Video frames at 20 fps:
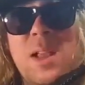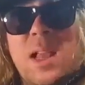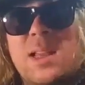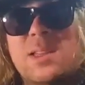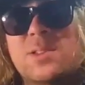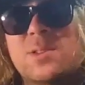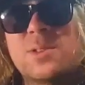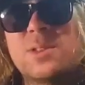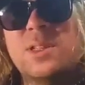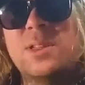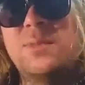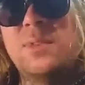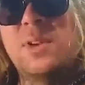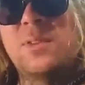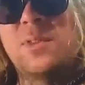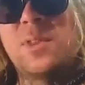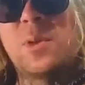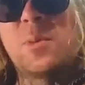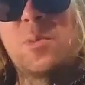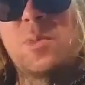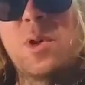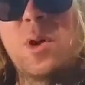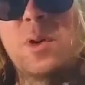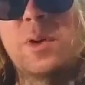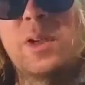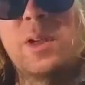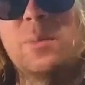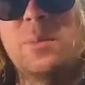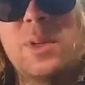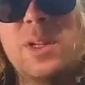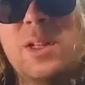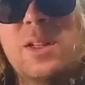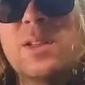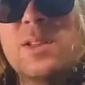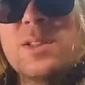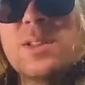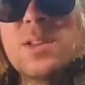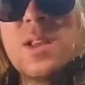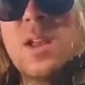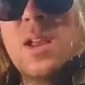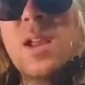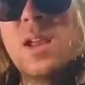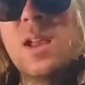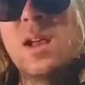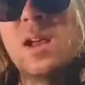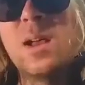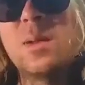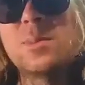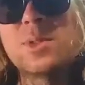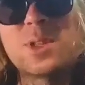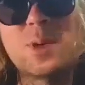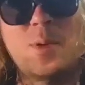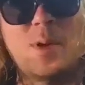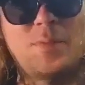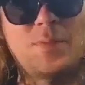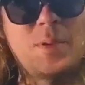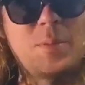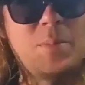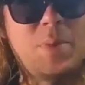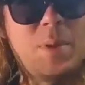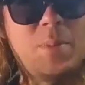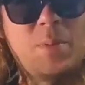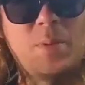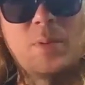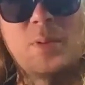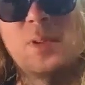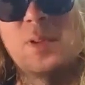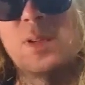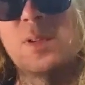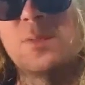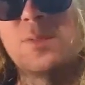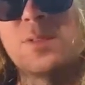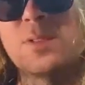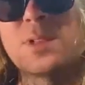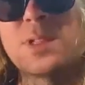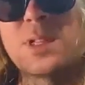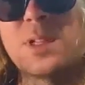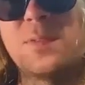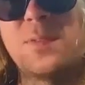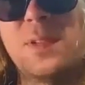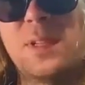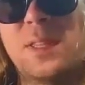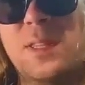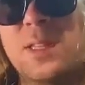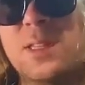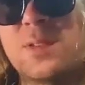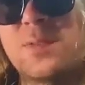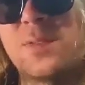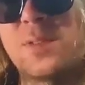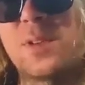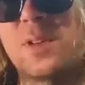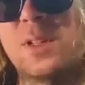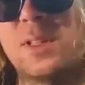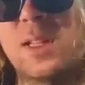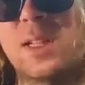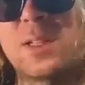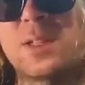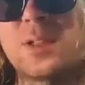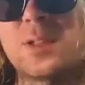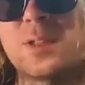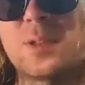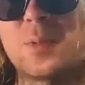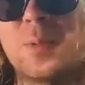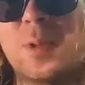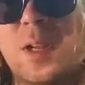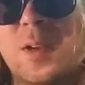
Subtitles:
blasters, even if they're broken, because so often people are looking for stuff like this for collections or